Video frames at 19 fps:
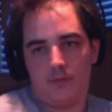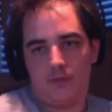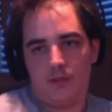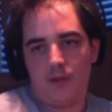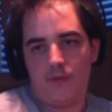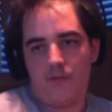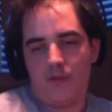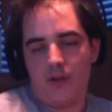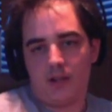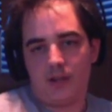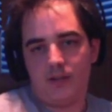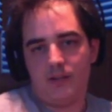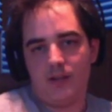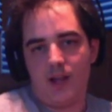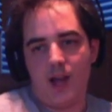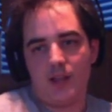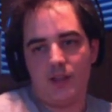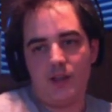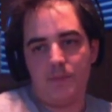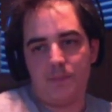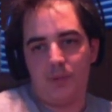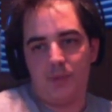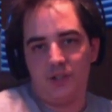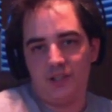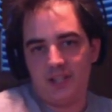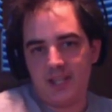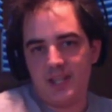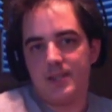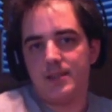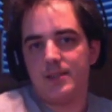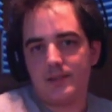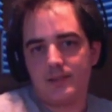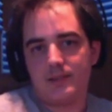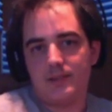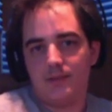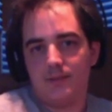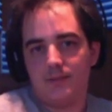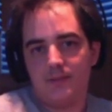They're fucking not. They're
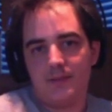policed.